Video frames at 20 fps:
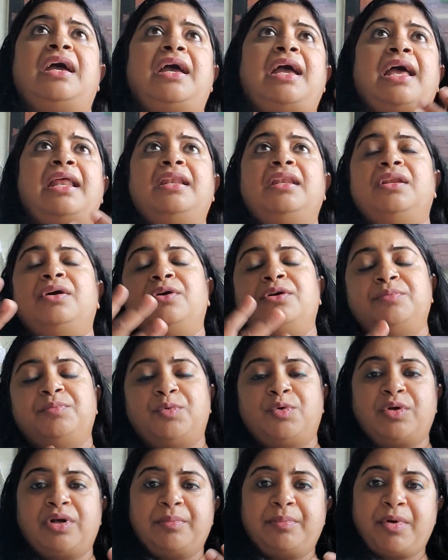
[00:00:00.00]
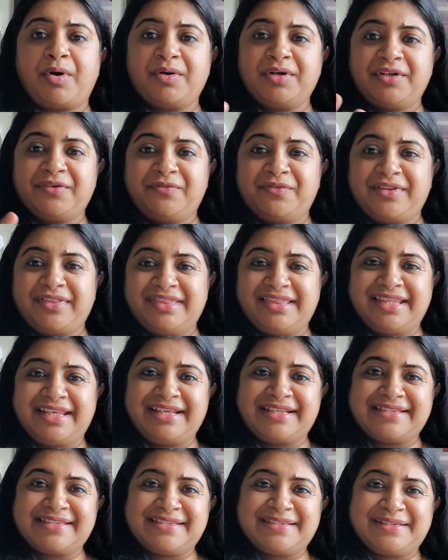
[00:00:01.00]
learn more about different
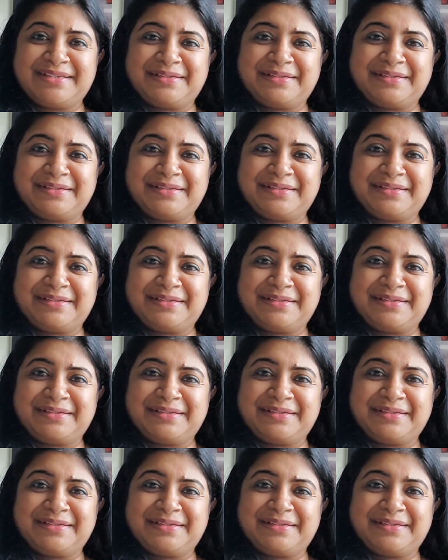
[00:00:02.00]
things.